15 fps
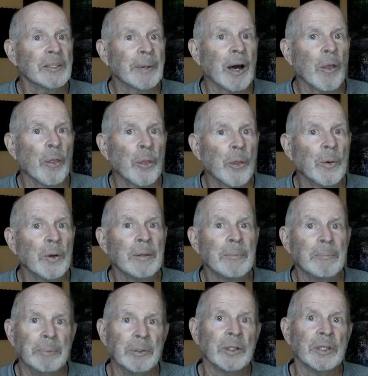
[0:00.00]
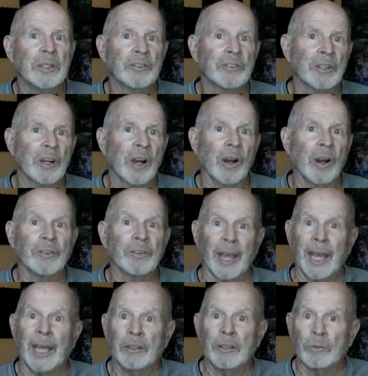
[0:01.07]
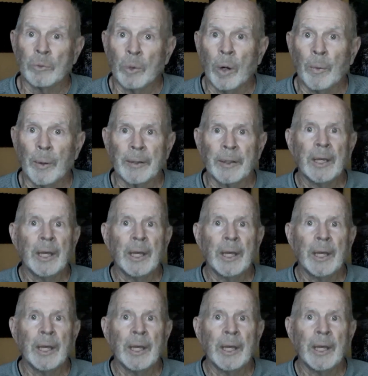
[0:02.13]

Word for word: about 30 billion stars and is growing,